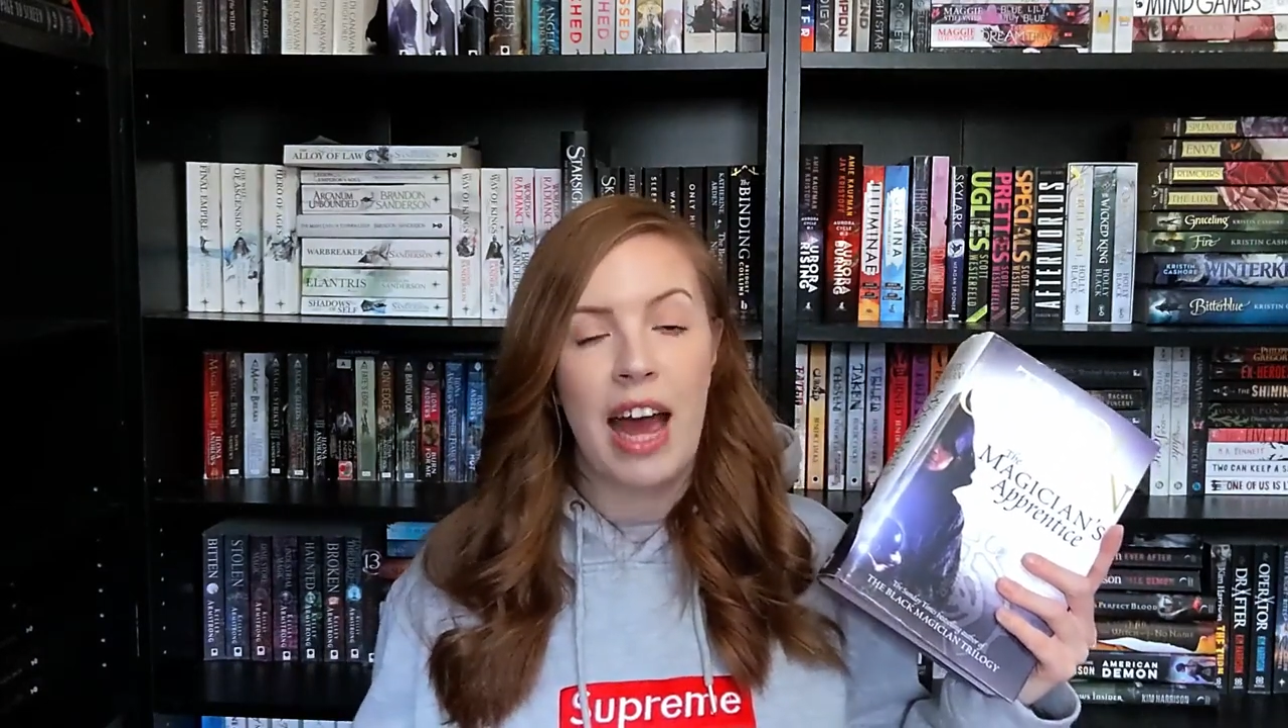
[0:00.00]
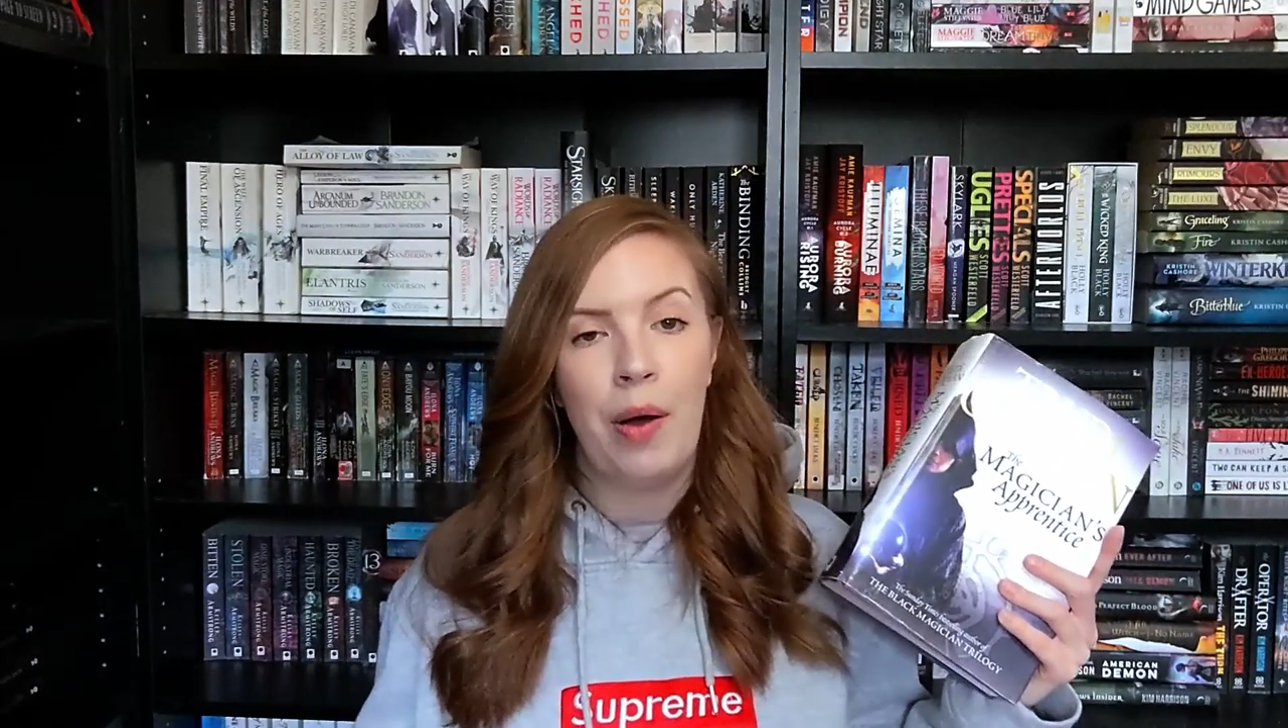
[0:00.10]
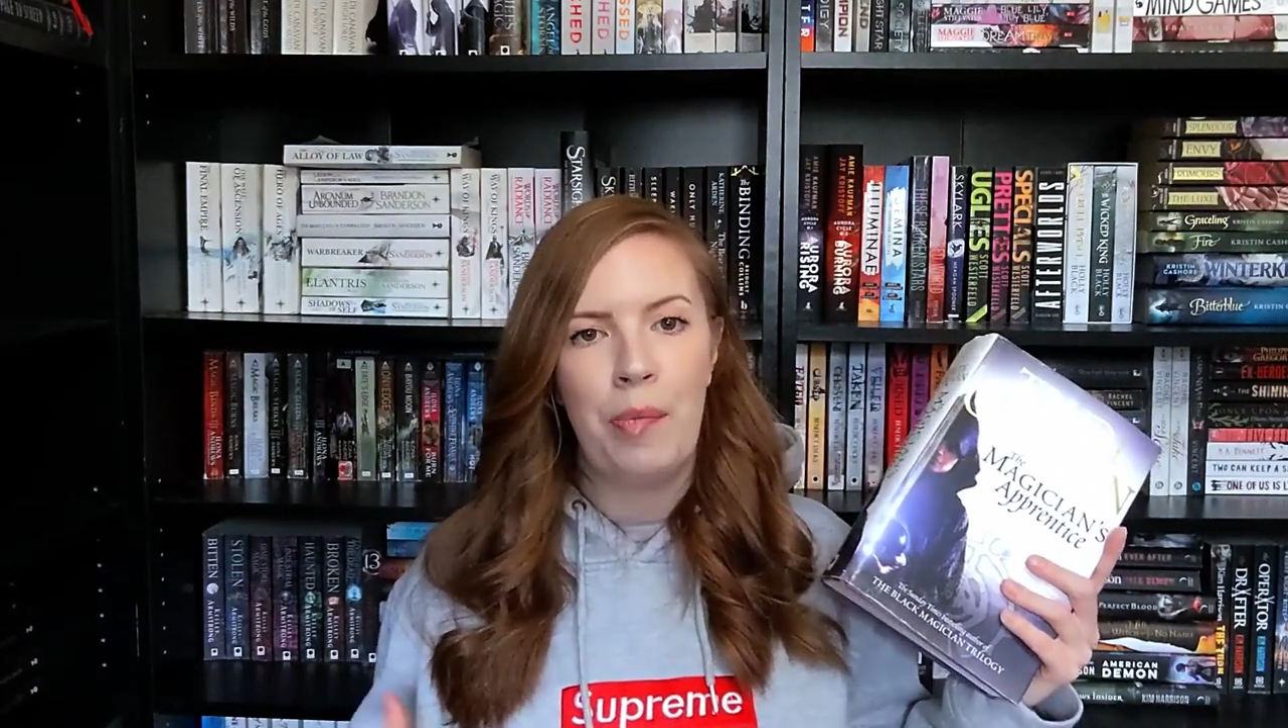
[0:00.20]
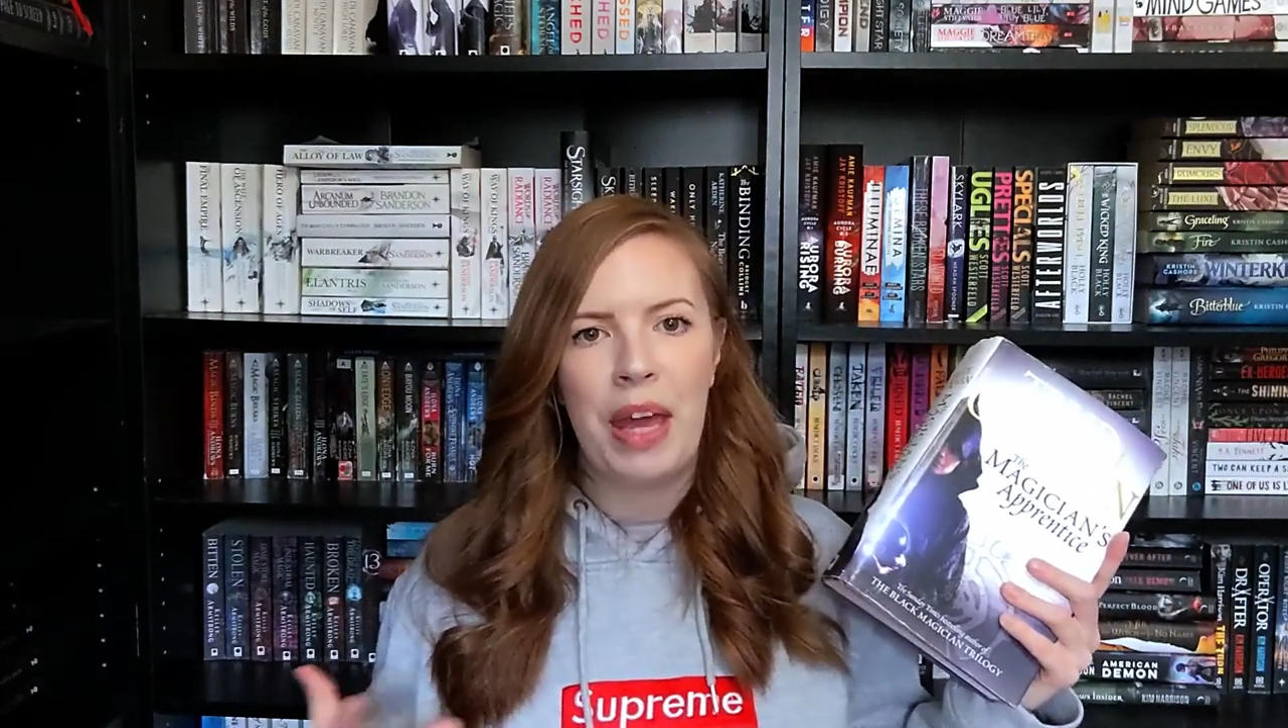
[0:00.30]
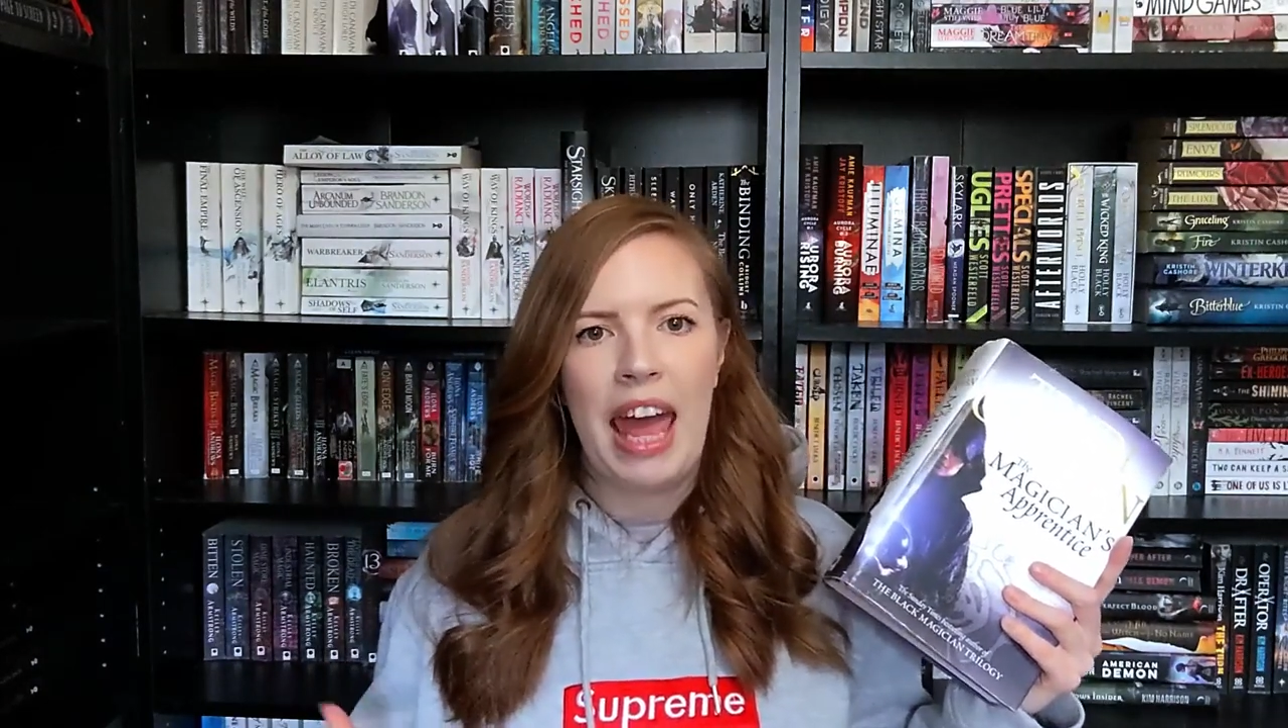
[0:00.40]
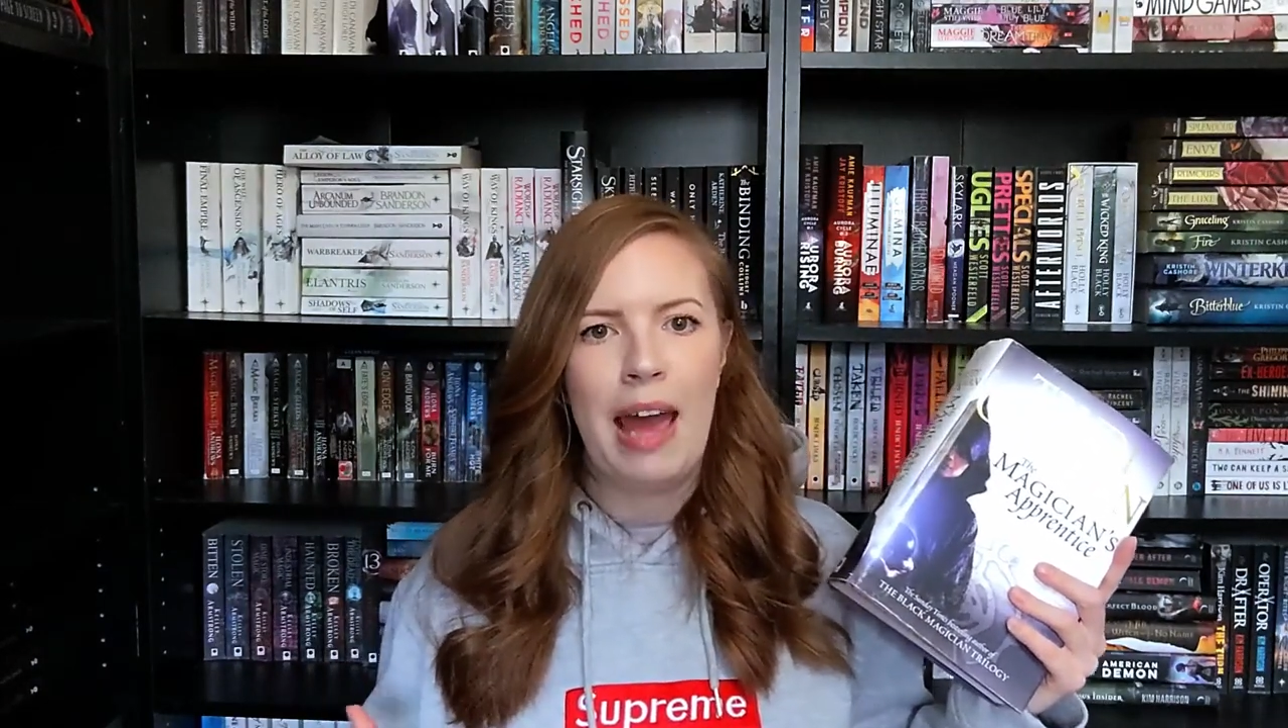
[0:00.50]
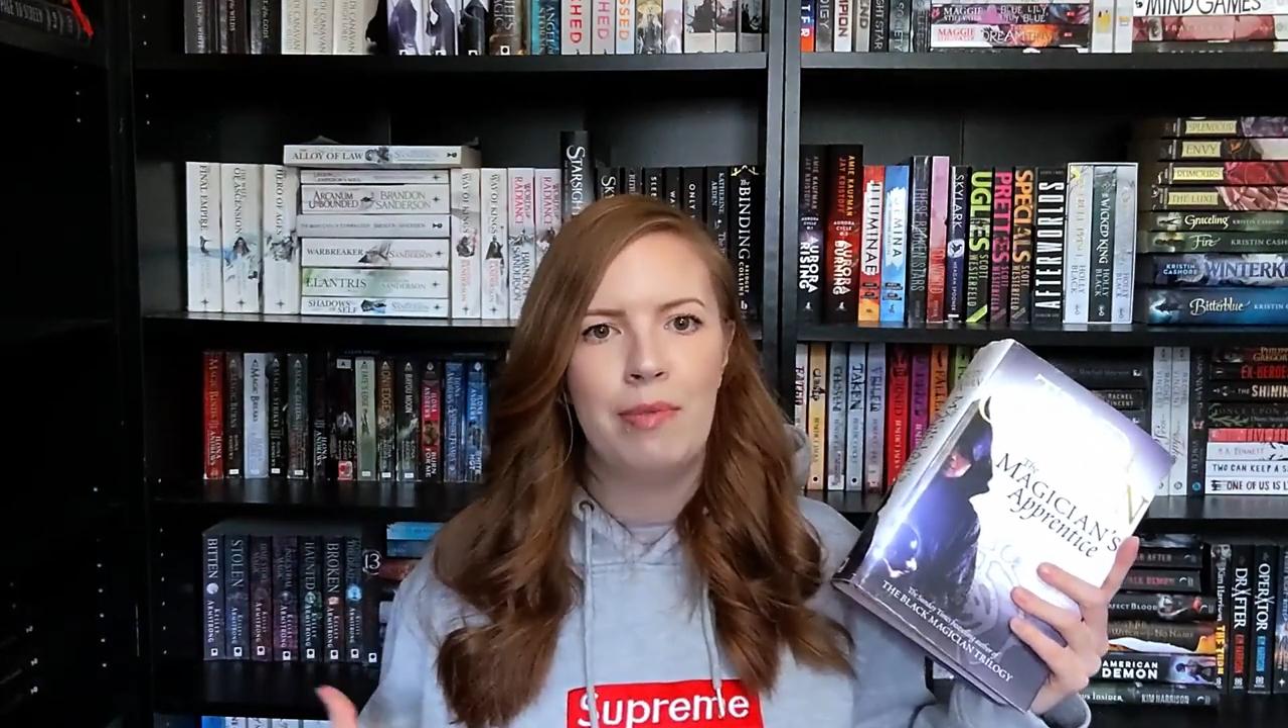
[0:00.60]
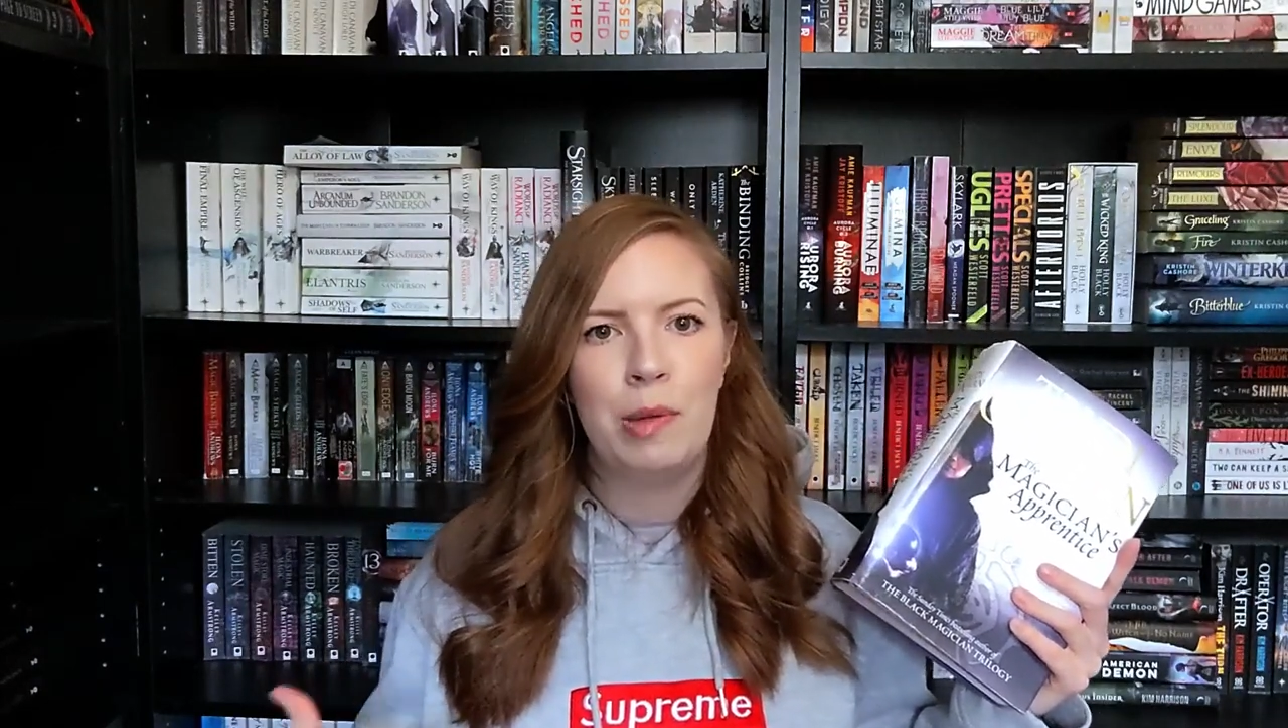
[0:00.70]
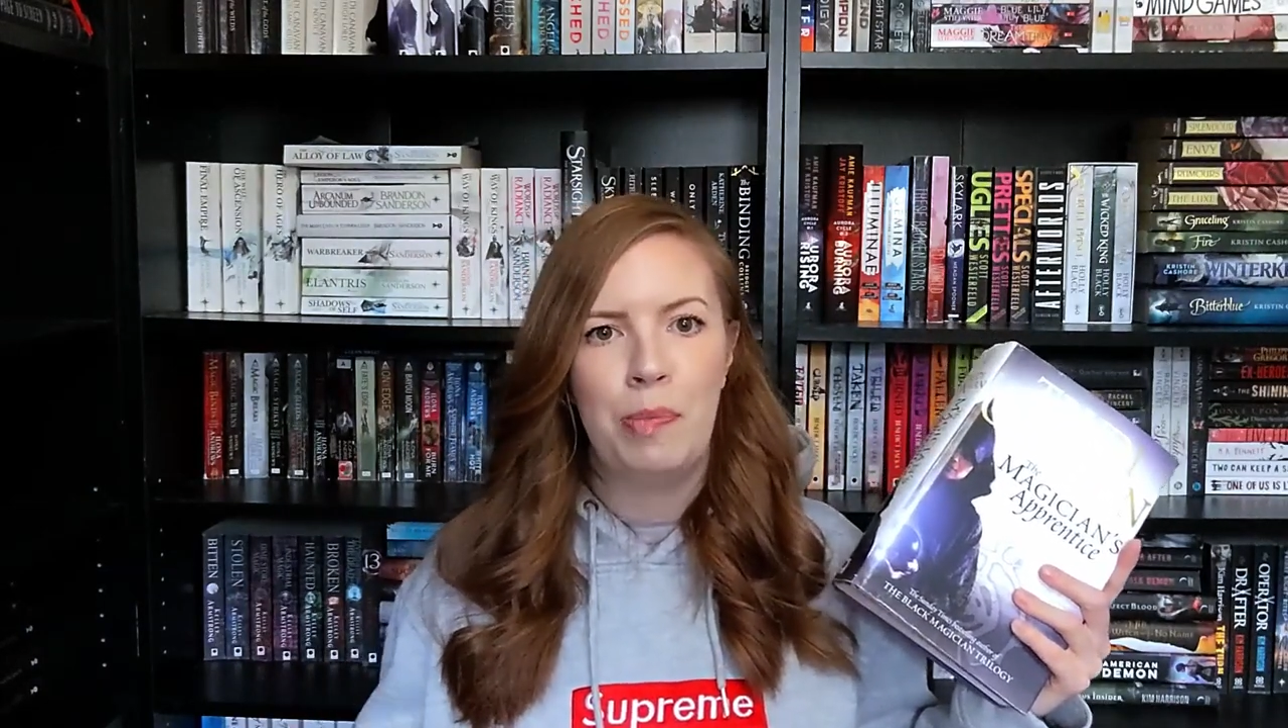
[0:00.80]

how it became to